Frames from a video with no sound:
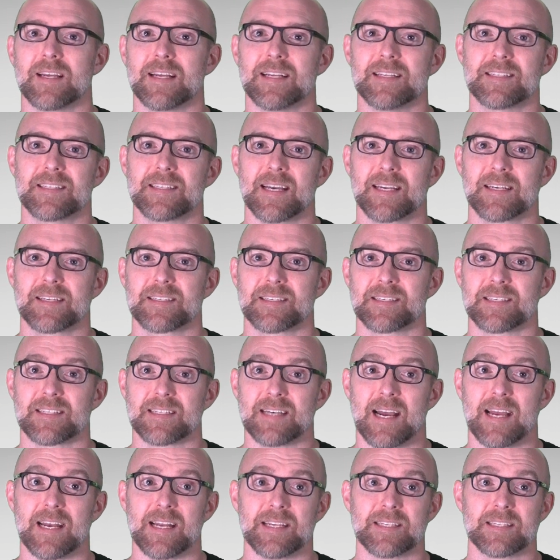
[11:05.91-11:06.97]
insect
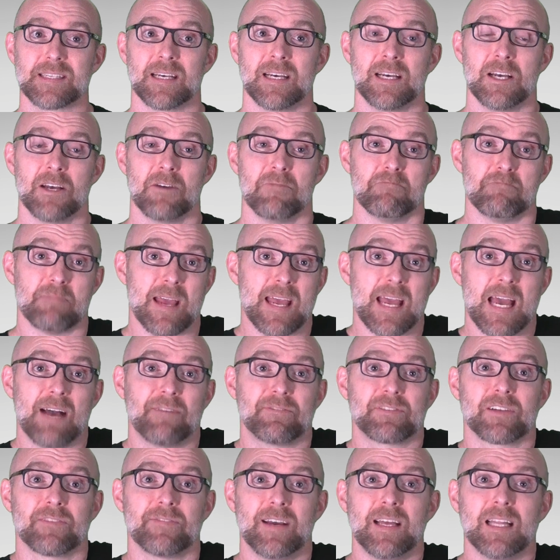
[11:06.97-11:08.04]
societies may have
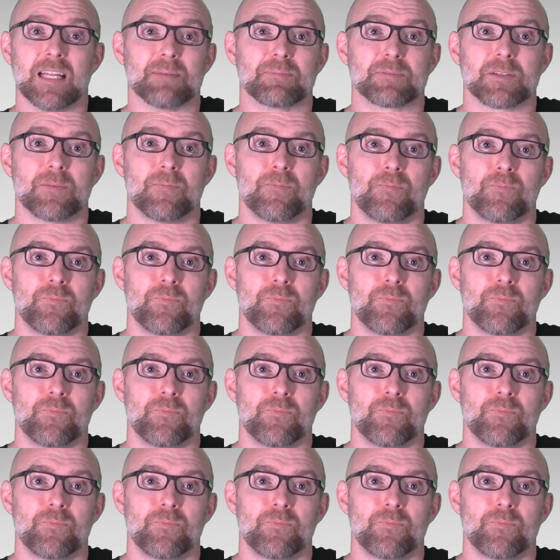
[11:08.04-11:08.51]
developed.